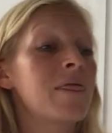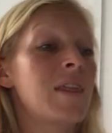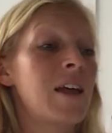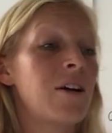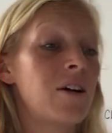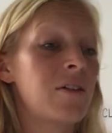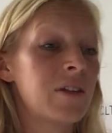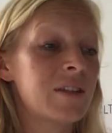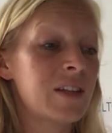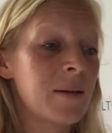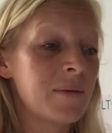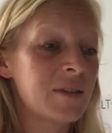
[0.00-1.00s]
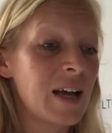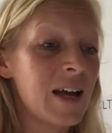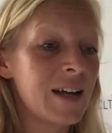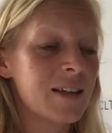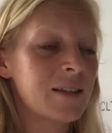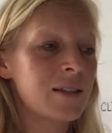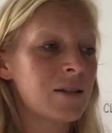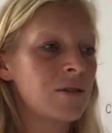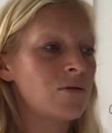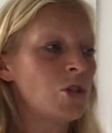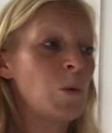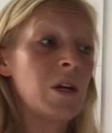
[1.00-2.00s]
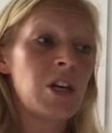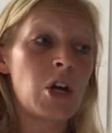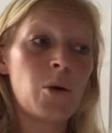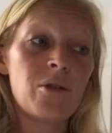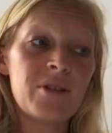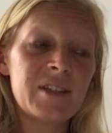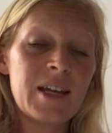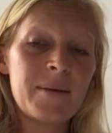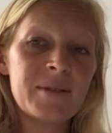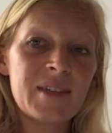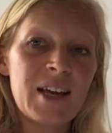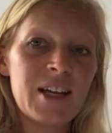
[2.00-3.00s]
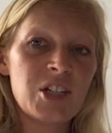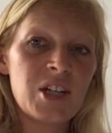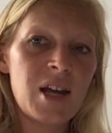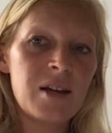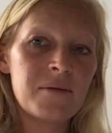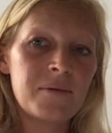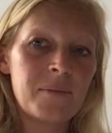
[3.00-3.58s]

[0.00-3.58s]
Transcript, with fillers: They are the same size. Do we know they're the same size yet?